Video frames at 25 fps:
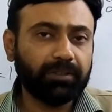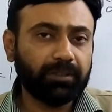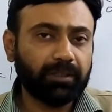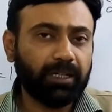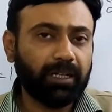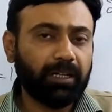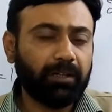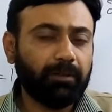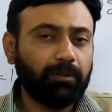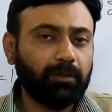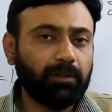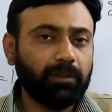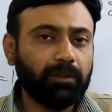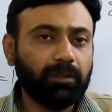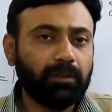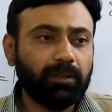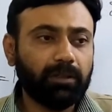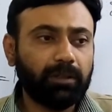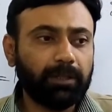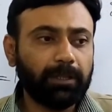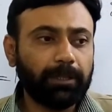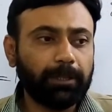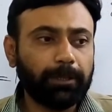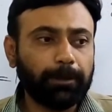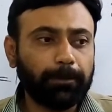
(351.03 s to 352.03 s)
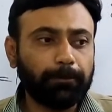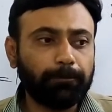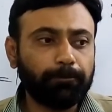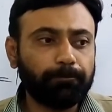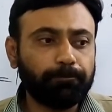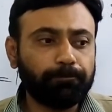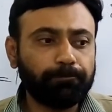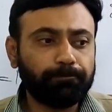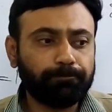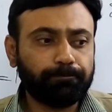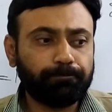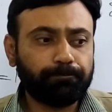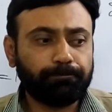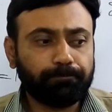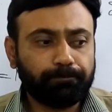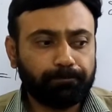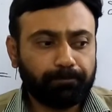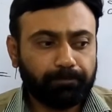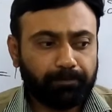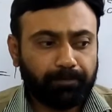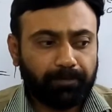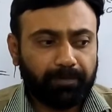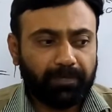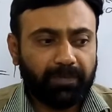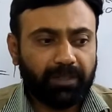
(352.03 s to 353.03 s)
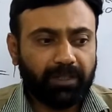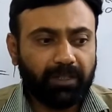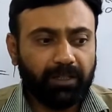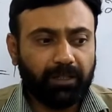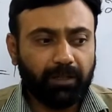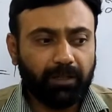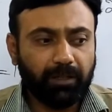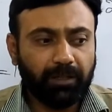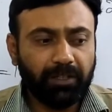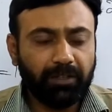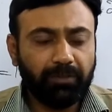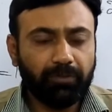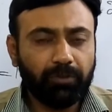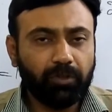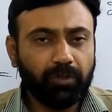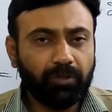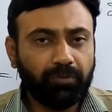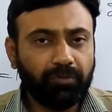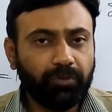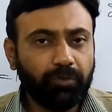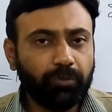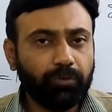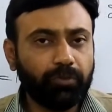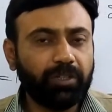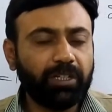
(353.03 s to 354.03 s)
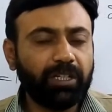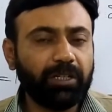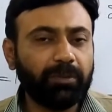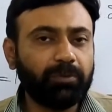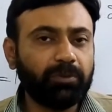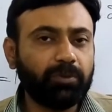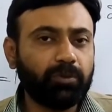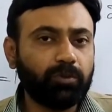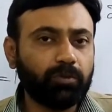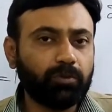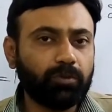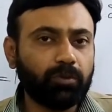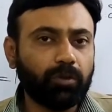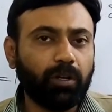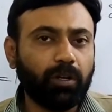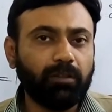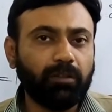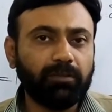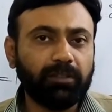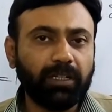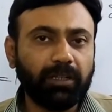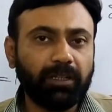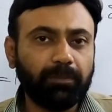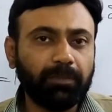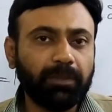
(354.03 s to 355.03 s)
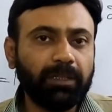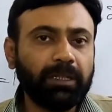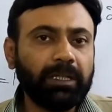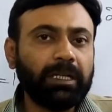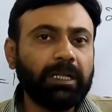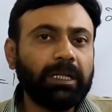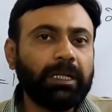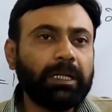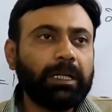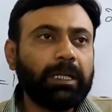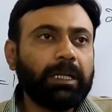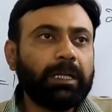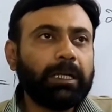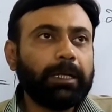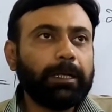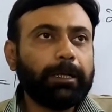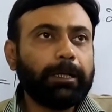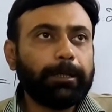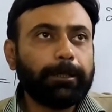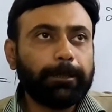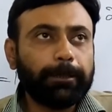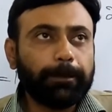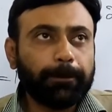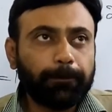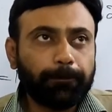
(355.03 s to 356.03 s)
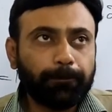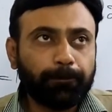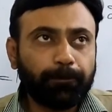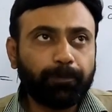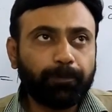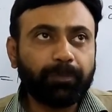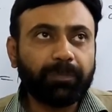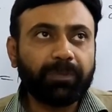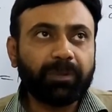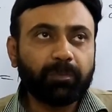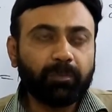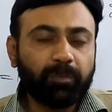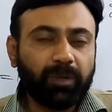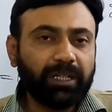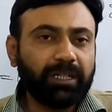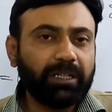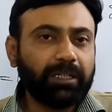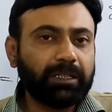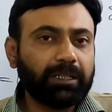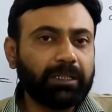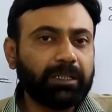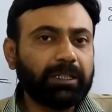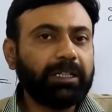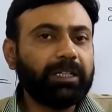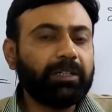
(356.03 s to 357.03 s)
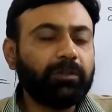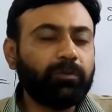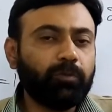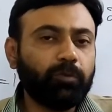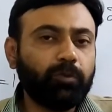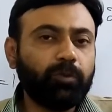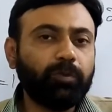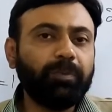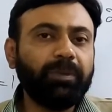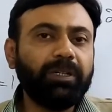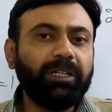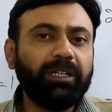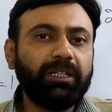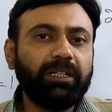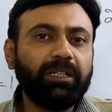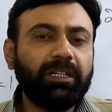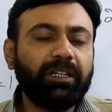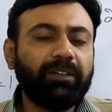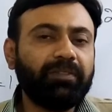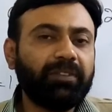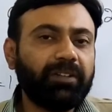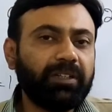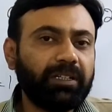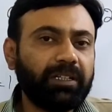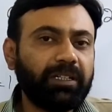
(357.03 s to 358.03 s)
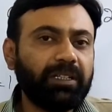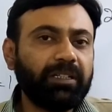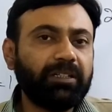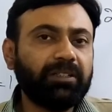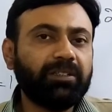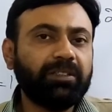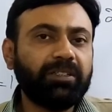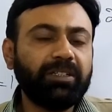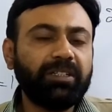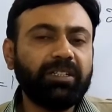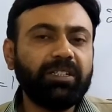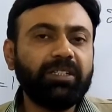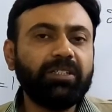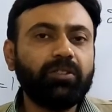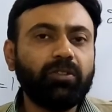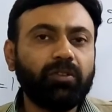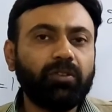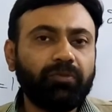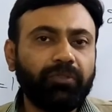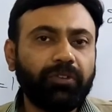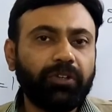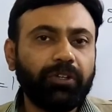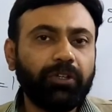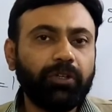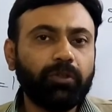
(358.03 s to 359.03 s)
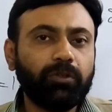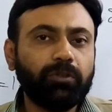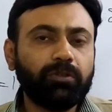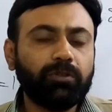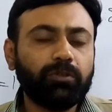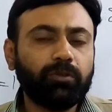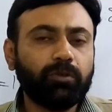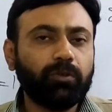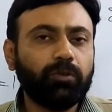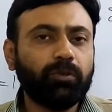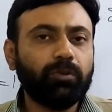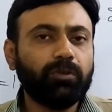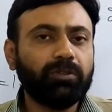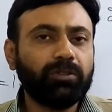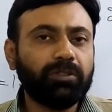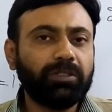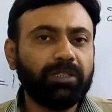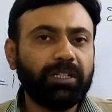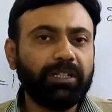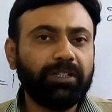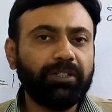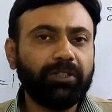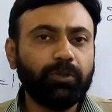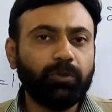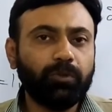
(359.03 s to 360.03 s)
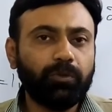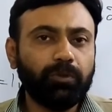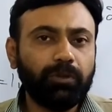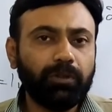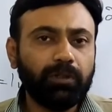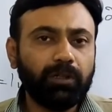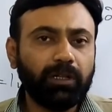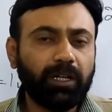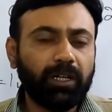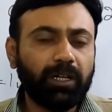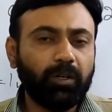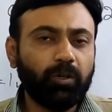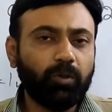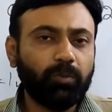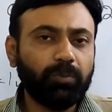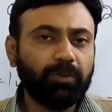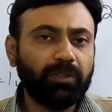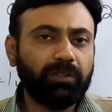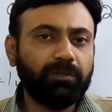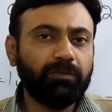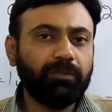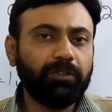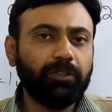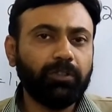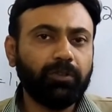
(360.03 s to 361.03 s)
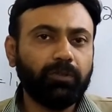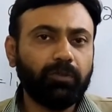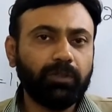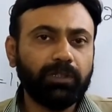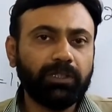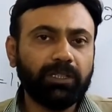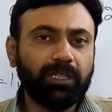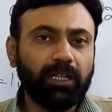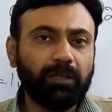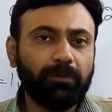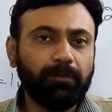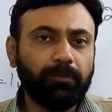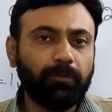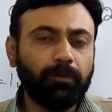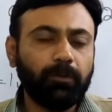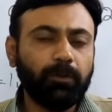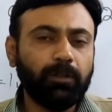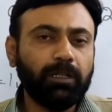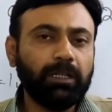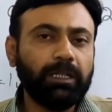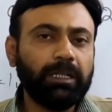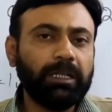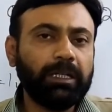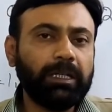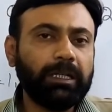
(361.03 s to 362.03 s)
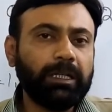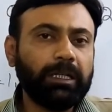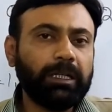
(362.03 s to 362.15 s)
I will give you a few tips to solve them. Uh, but it would be definitely a series of videos, so stay tuned. I hope this video was helpful.